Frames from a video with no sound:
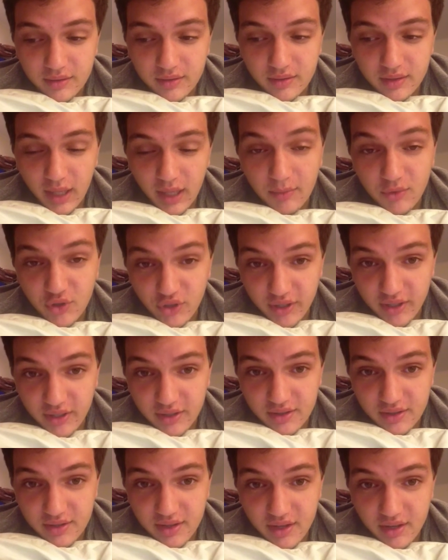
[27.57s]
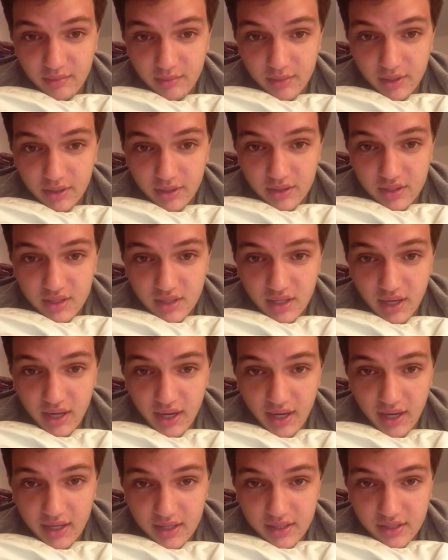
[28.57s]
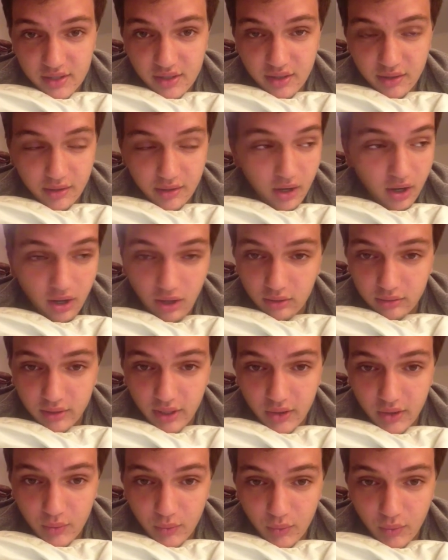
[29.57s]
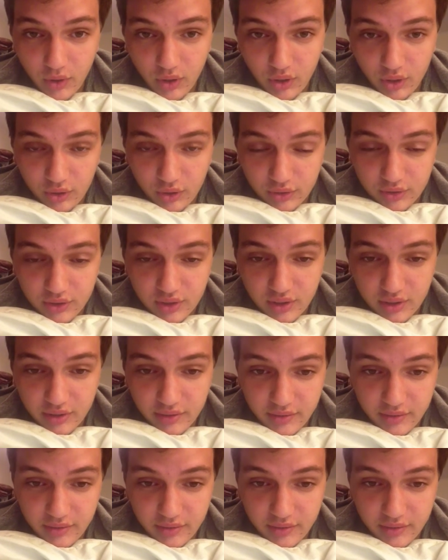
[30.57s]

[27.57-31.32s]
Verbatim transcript: chemtrails that have been in the skies are all around the world.